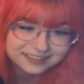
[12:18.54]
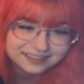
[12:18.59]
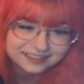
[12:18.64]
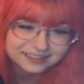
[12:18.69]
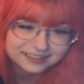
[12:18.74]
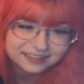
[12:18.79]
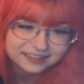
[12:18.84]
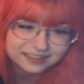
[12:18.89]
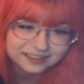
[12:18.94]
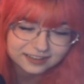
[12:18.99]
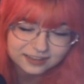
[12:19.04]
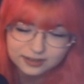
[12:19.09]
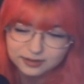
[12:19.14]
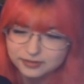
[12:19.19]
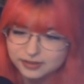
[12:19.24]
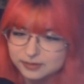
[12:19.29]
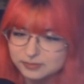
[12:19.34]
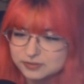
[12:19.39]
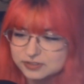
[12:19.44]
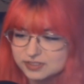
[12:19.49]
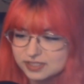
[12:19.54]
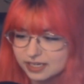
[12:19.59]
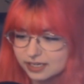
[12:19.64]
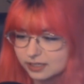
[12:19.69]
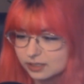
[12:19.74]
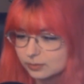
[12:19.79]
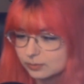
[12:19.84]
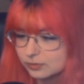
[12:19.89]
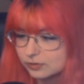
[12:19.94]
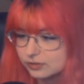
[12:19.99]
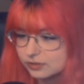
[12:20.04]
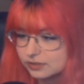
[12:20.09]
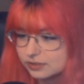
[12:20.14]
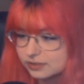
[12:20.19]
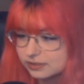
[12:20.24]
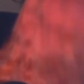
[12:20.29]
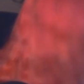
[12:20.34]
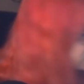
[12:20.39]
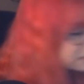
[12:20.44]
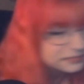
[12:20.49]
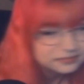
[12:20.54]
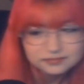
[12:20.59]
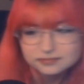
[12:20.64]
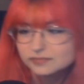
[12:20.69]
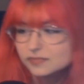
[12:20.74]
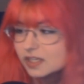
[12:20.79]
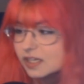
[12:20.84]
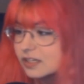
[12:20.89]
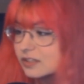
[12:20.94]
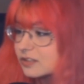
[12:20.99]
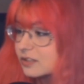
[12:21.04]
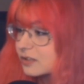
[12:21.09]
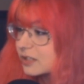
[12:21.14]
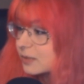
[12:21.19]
Oh, that was terrible. Also, he better